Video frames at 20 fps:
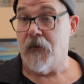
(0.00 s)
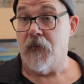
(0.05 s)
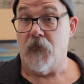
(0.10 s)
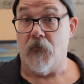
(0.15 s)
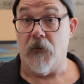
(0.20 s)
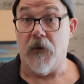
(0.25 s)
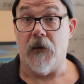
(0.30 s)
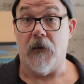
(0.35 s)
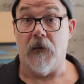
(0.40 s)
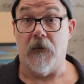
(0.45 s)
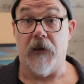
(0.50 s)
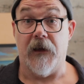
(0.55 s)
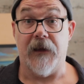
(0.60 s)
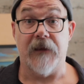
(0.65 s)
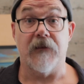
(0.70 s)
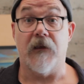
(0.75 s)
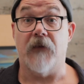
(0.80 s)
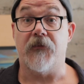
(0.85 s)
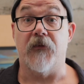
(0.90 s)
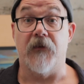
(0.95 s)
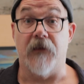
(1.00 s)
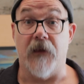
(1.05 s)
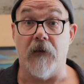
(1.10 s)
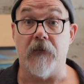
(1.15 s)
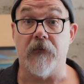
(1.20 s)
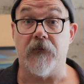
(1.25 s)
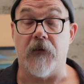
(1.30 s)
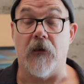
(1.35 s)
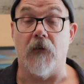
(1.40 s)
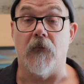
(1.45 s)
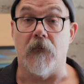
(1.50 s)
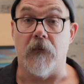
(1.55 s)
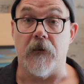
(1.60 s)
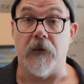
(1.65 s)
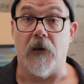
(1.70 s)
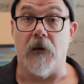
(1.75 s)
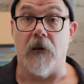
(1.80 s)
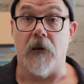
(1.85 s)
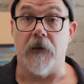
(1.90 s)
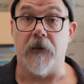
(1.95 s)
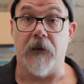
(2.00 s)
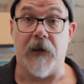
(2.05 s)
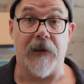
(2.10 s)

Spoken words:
Well, there ain't nothing else going on.